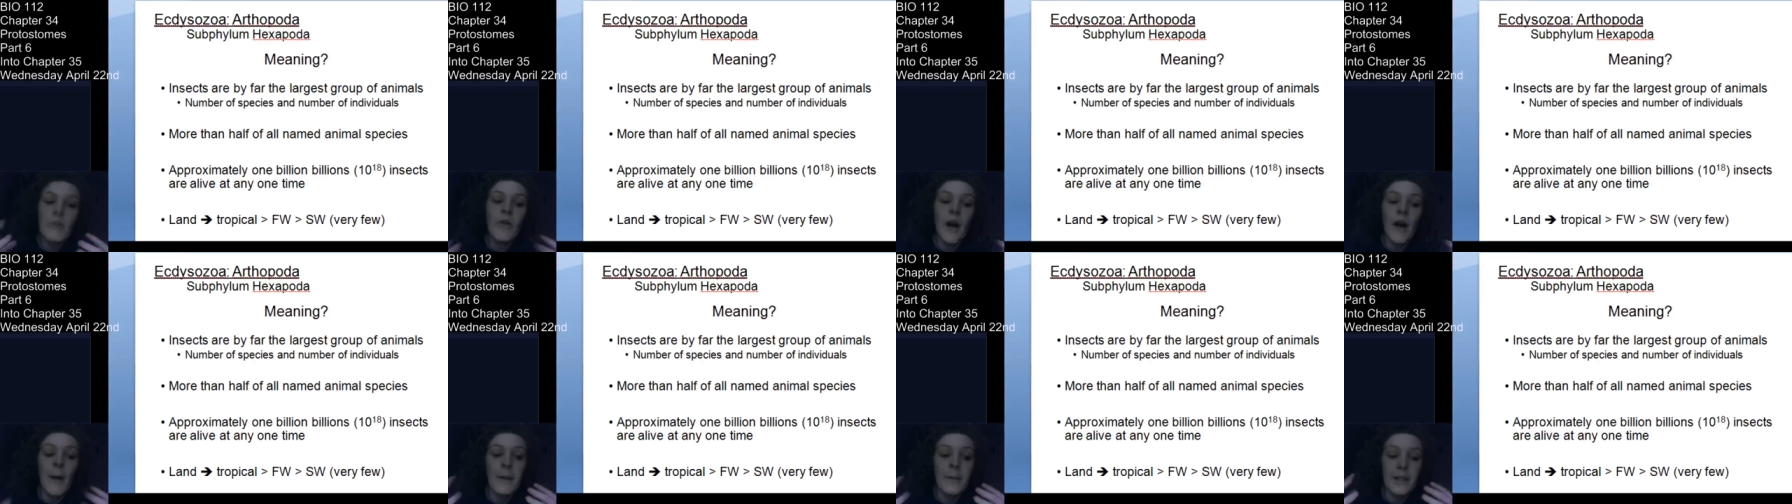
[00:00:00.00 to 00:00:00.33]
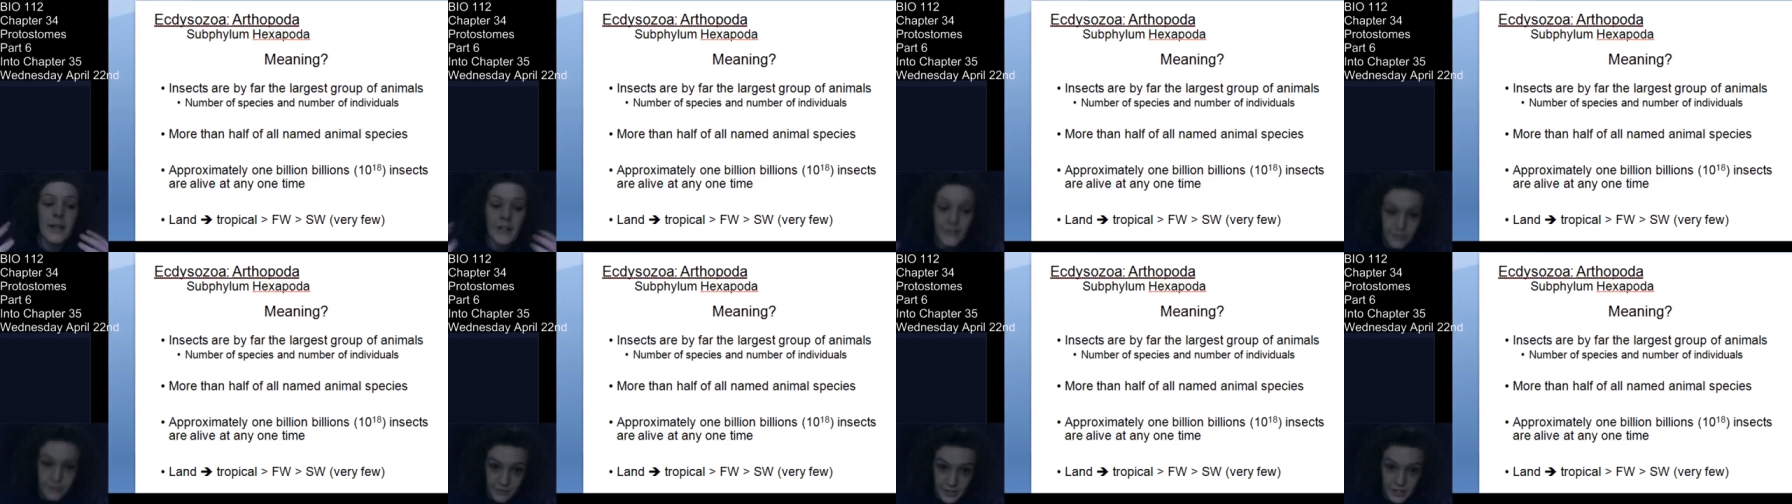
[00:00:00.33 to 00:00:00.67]

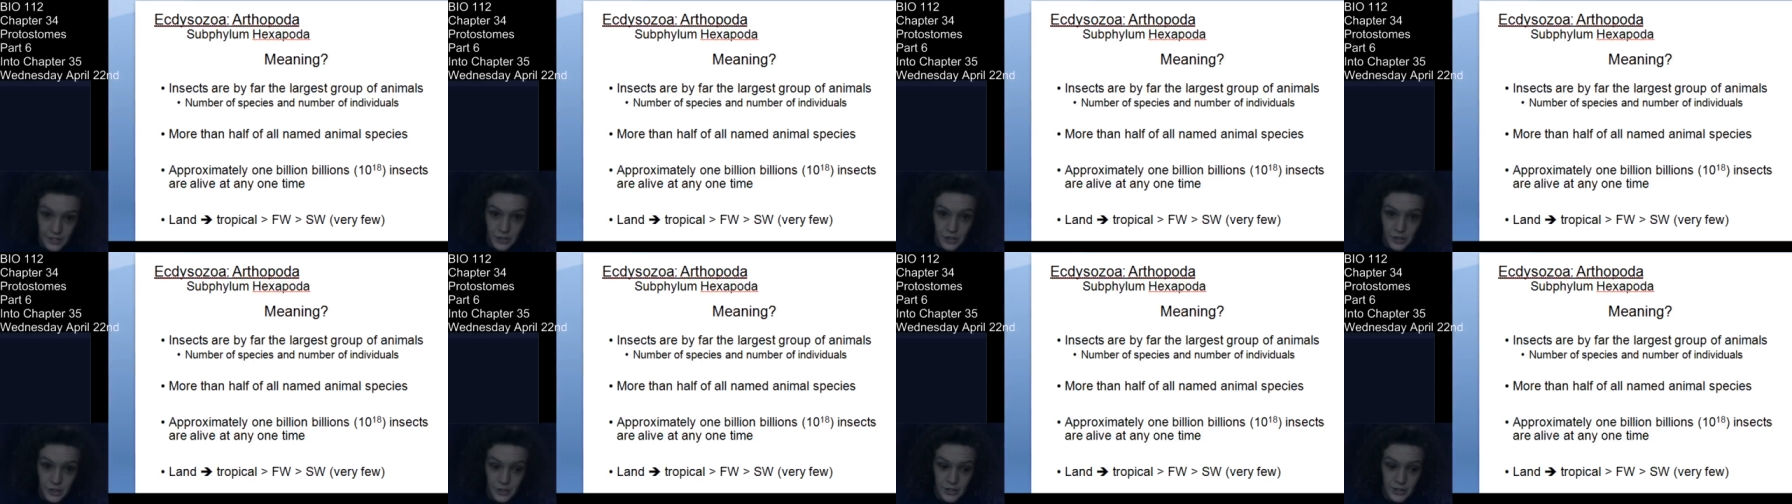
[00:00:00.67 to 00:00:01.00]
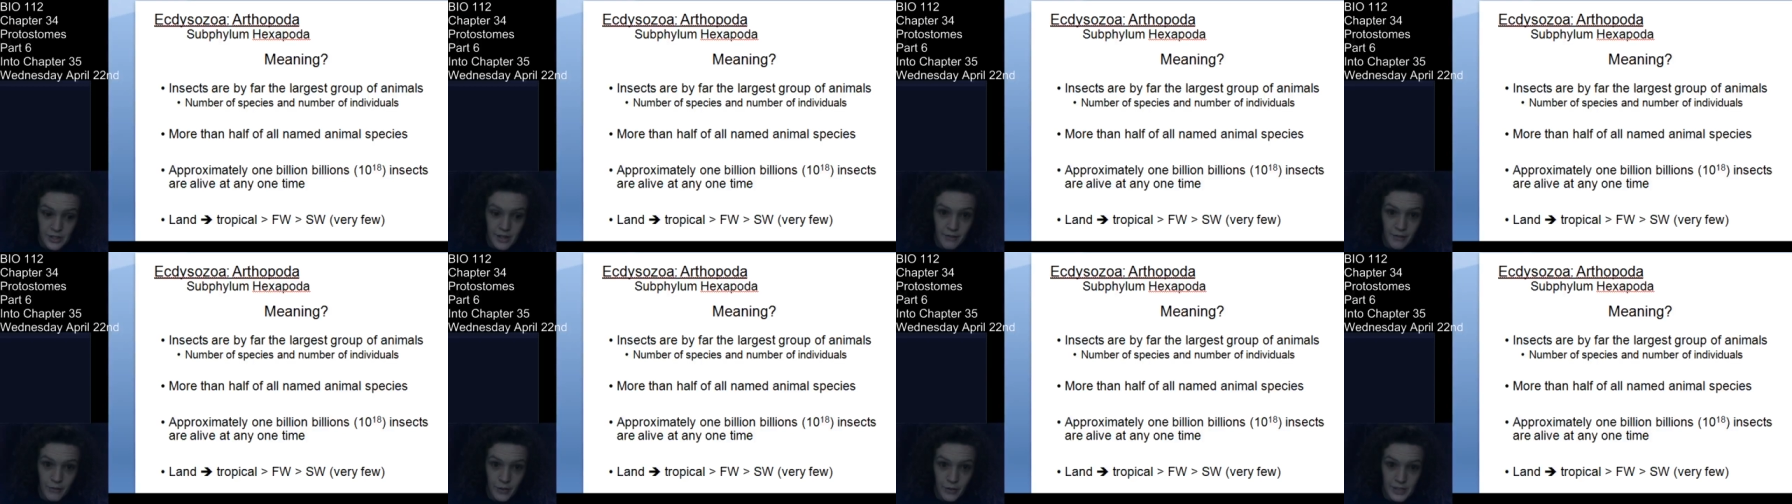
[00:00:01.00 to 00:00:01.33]
prominent
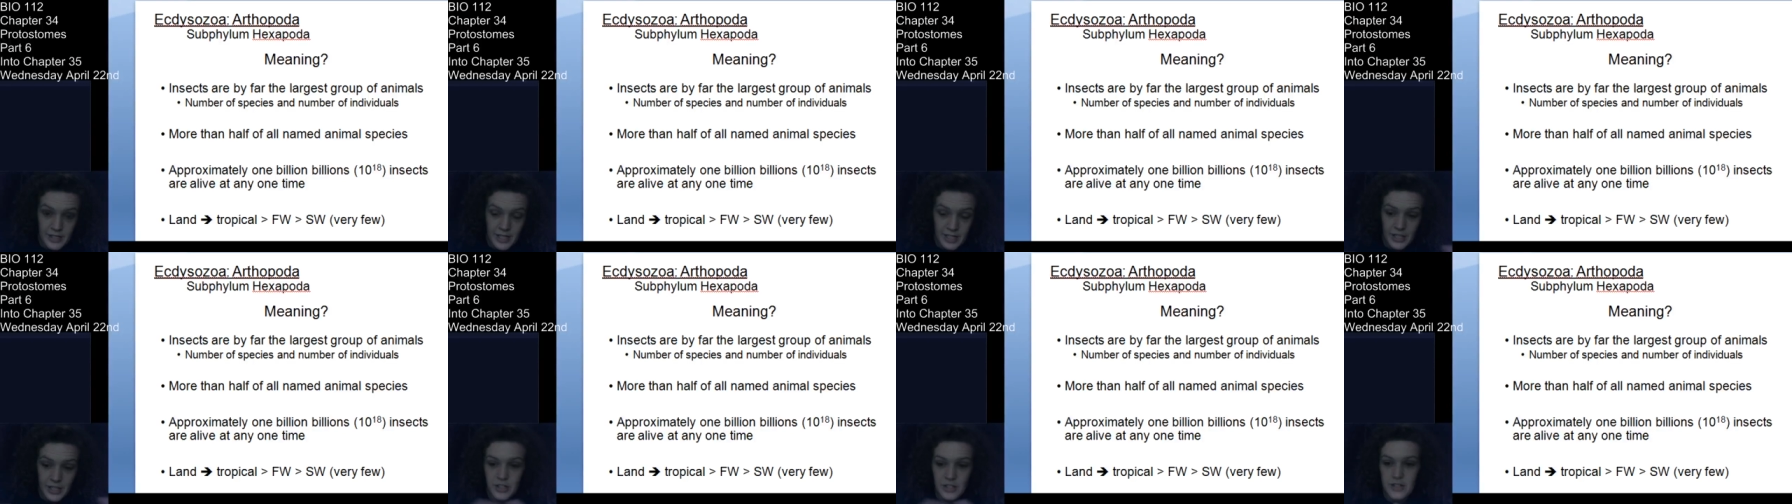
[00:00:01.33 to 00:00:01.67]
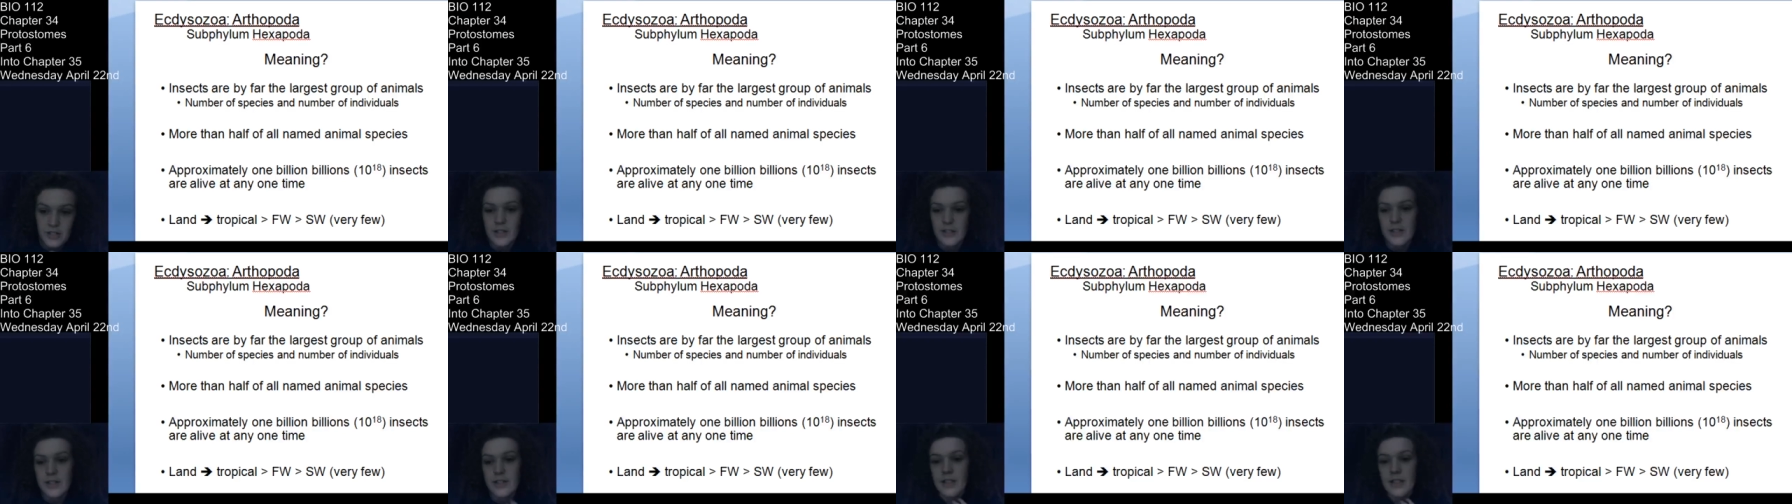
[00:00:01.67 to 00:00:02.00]
features of
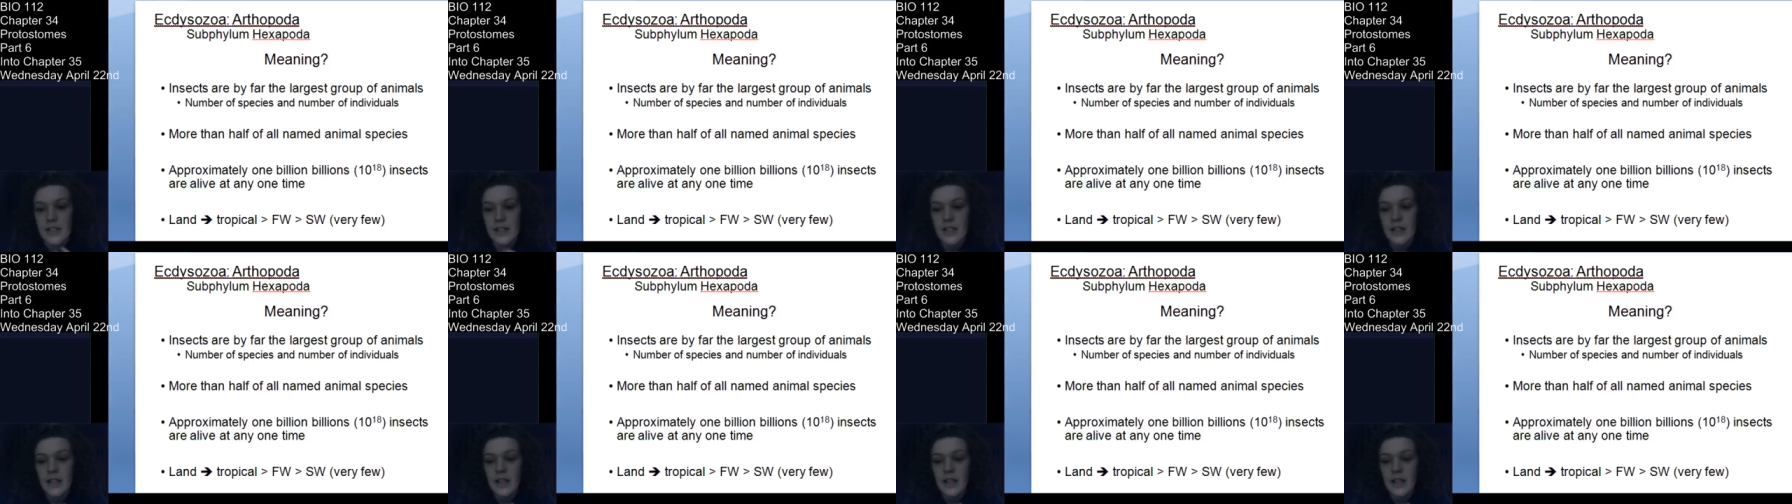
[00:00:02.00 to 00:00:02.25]
crustaceans.